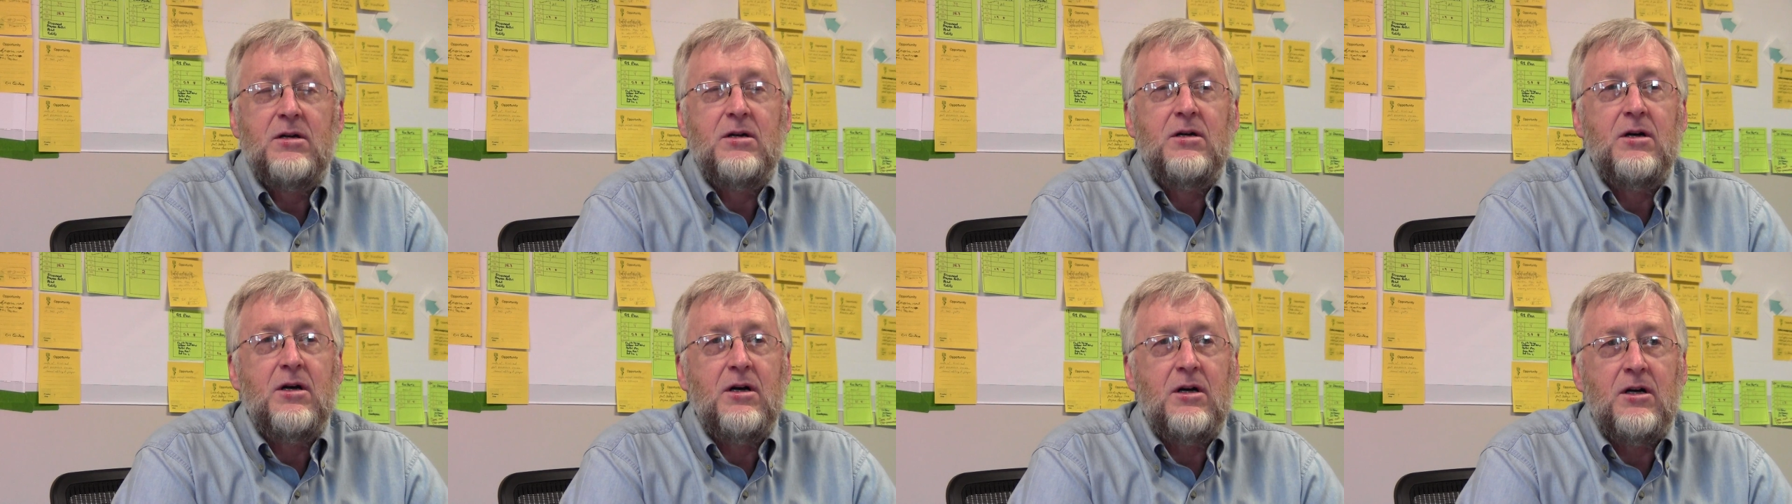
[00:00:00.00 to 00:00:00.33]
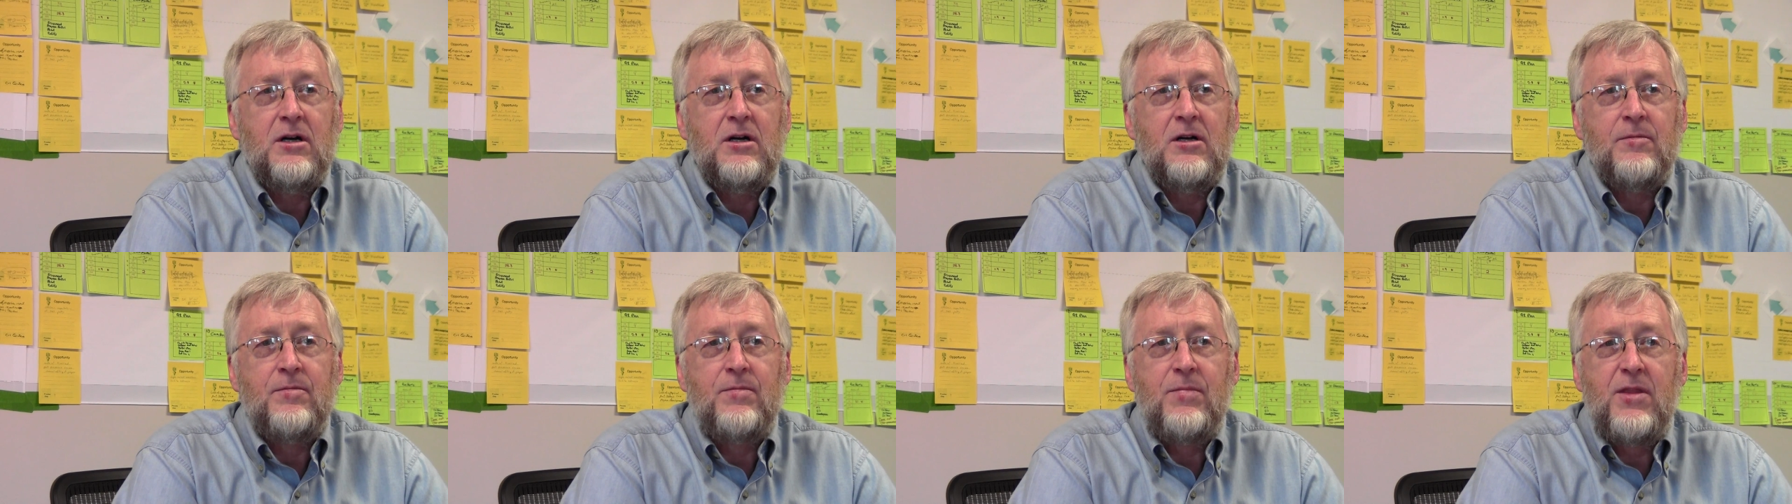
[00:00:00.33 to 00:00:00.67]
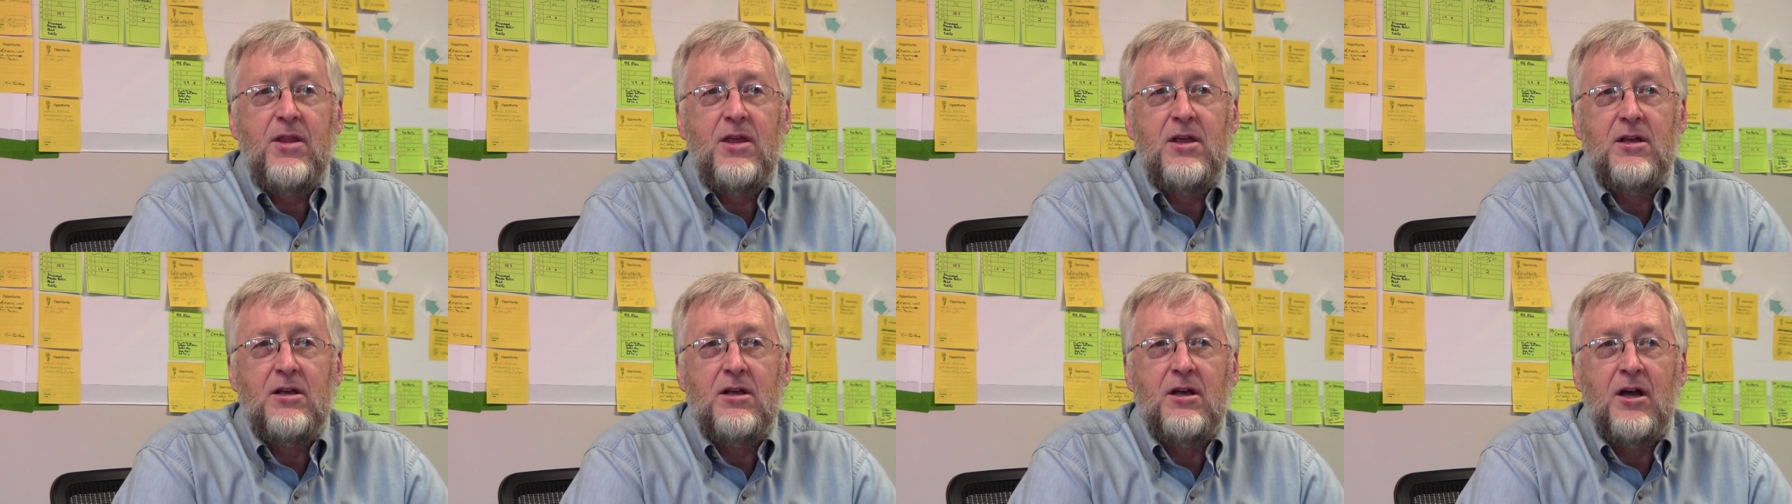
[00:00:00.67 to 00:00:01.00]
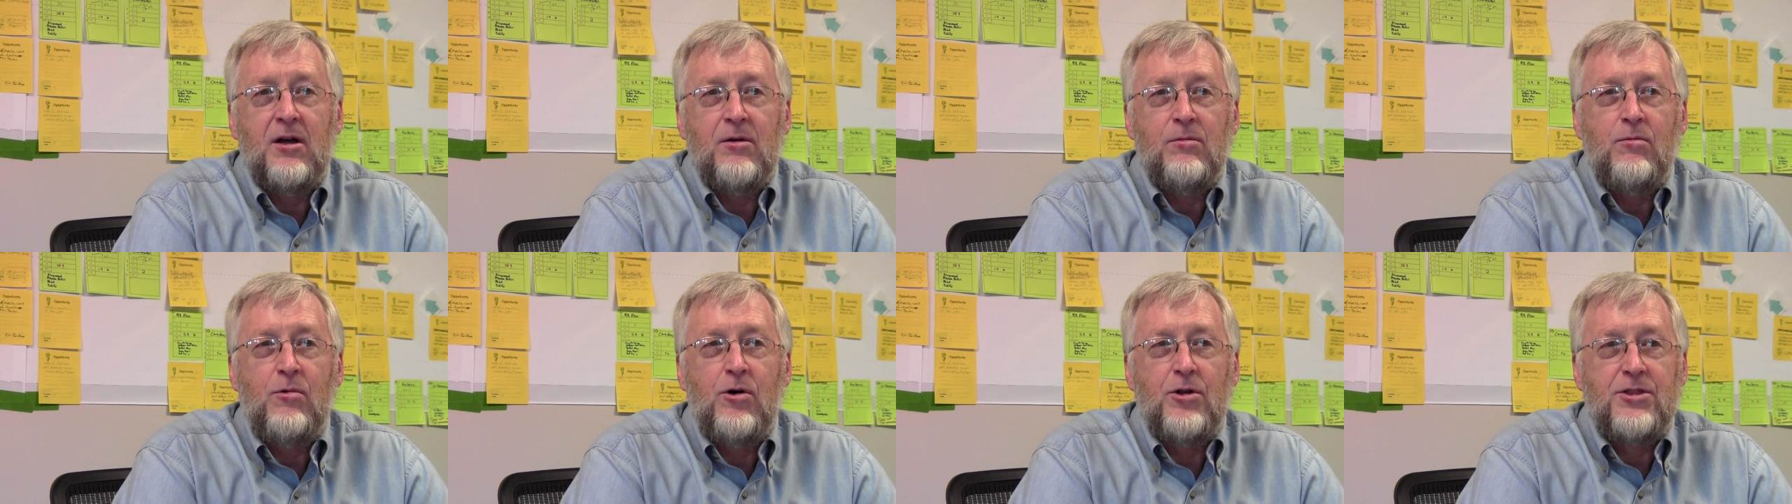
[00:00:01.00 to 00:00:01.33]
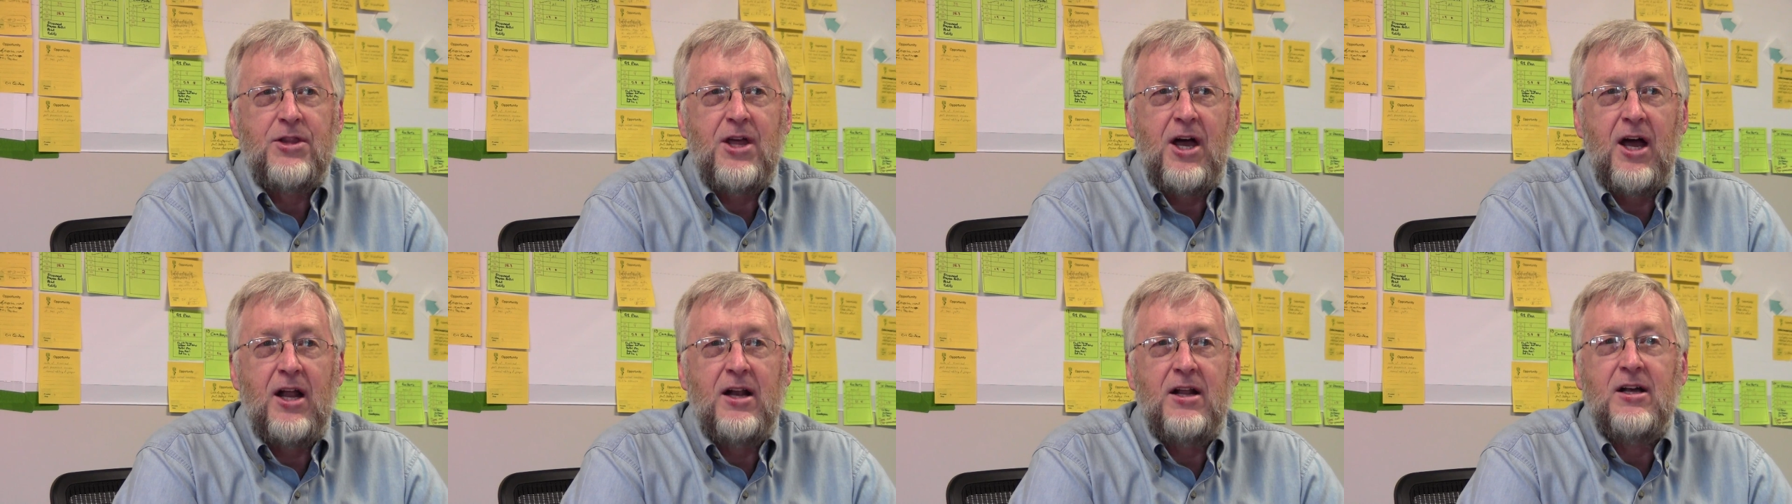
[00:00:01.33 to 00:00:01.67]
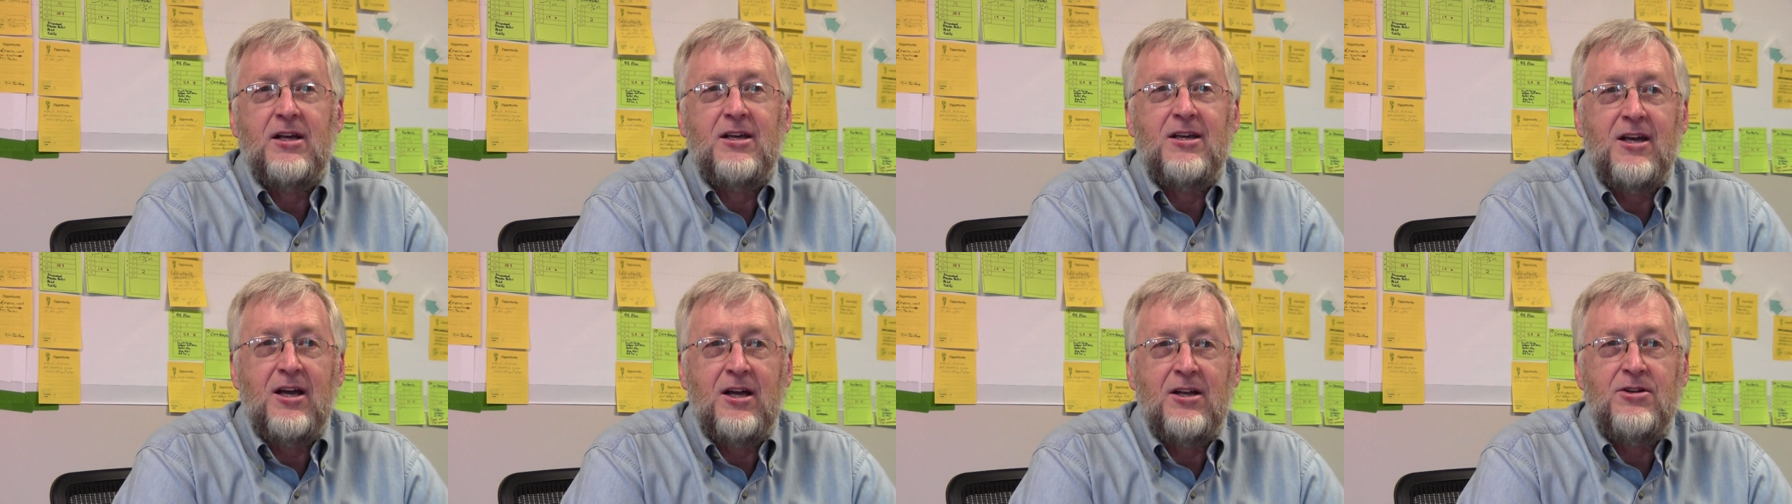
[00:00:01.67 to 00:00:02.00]
And what that
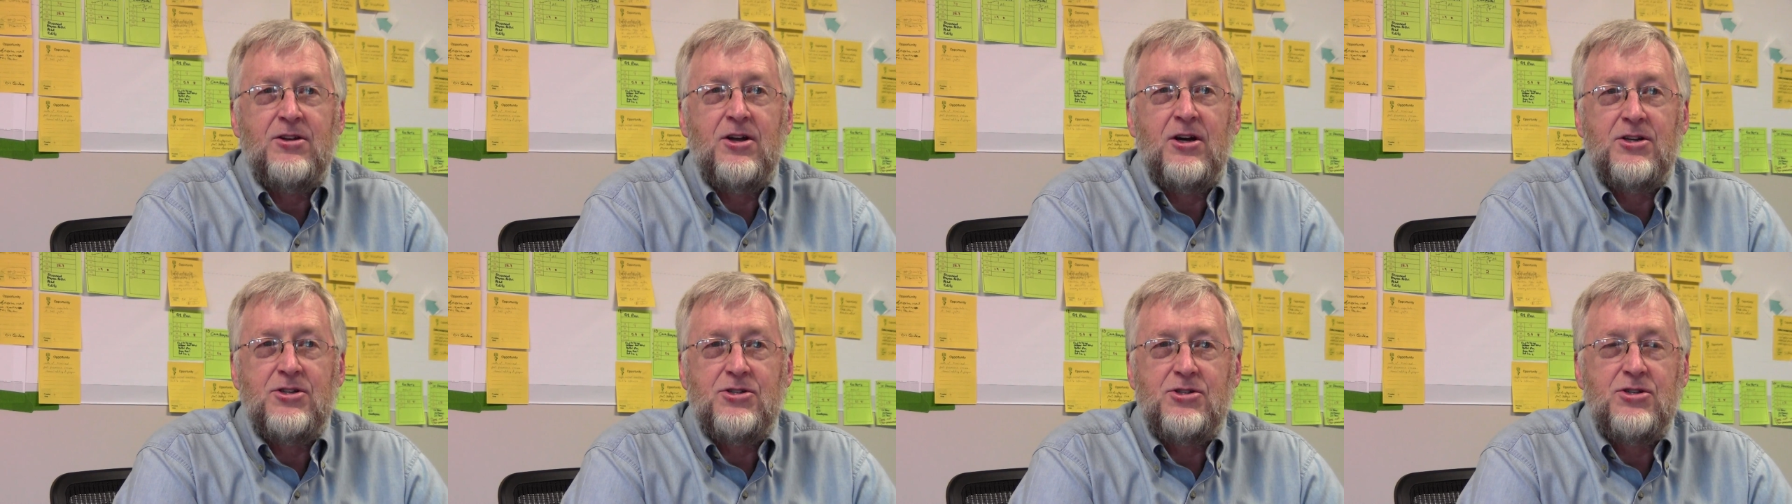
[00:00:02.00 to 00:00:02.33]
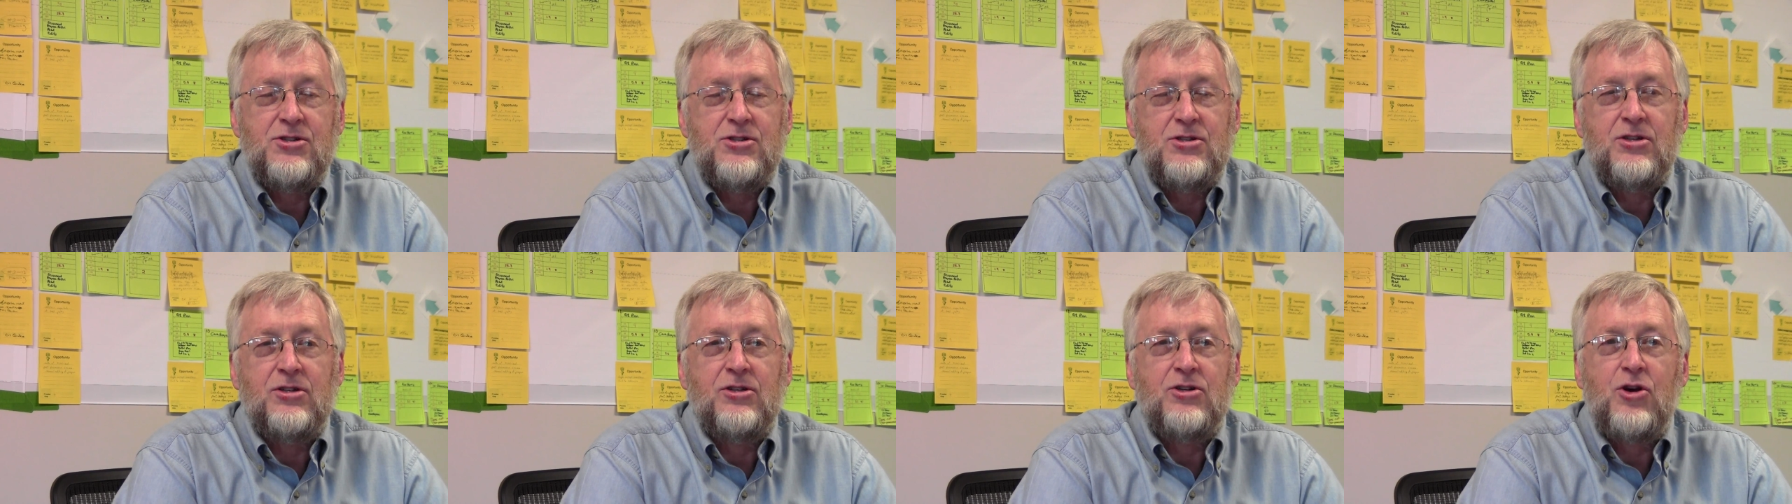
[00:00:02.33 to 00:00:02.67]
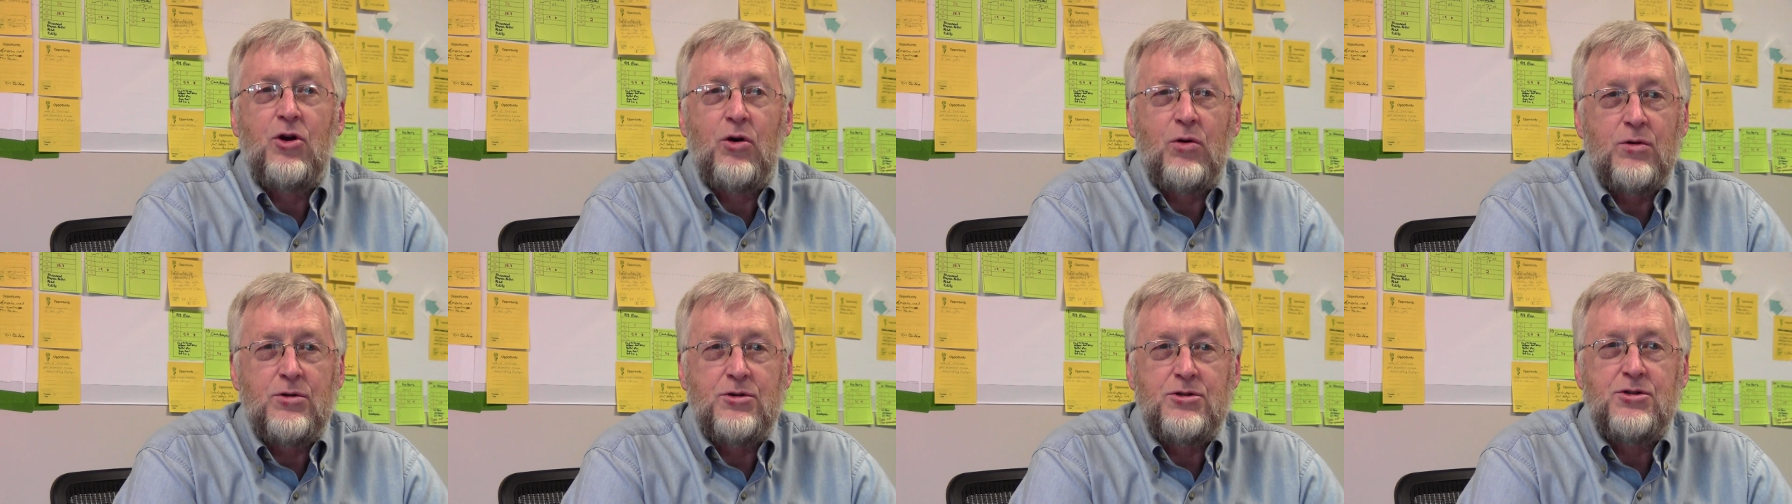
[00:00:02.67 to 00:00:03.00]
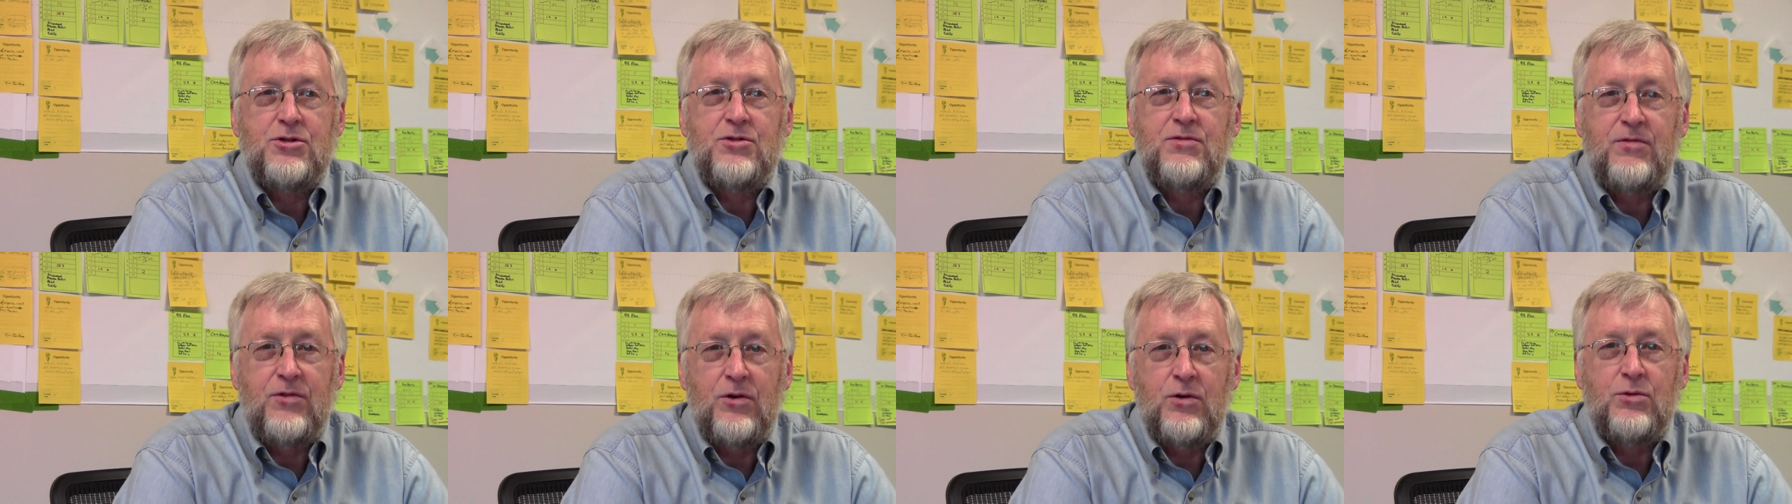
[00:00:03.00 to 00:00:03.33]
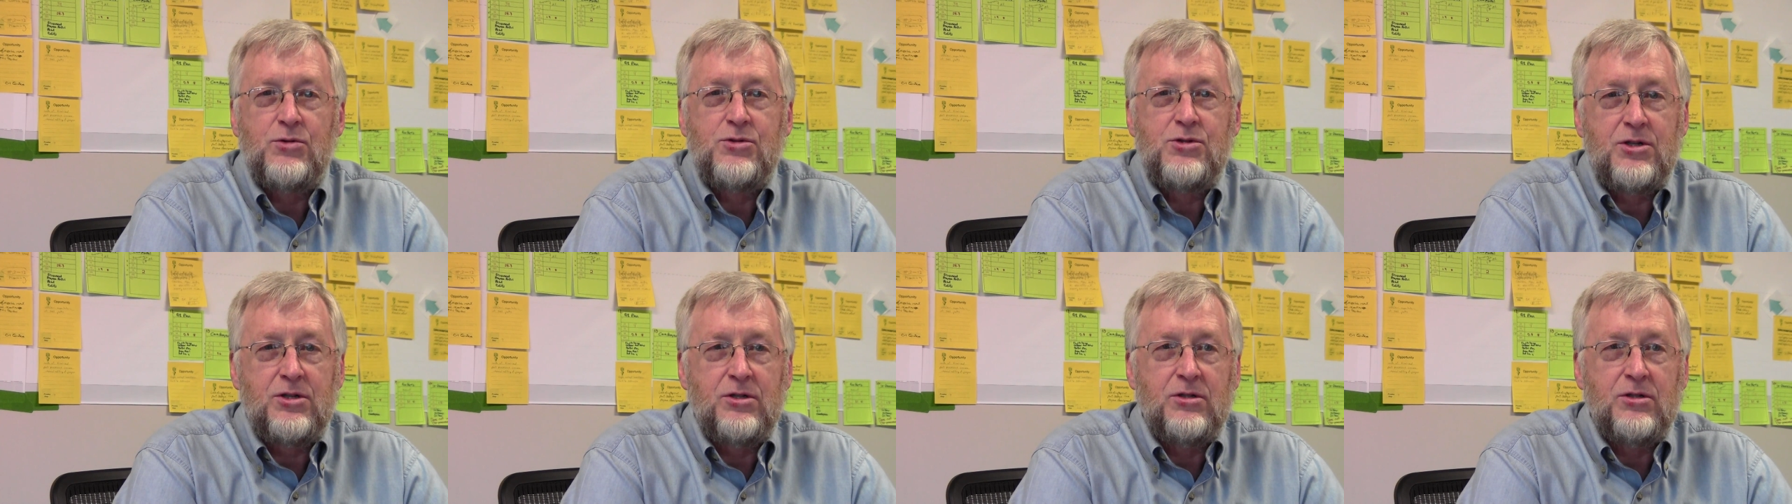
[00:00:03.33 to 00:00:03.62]
again does is encourages folks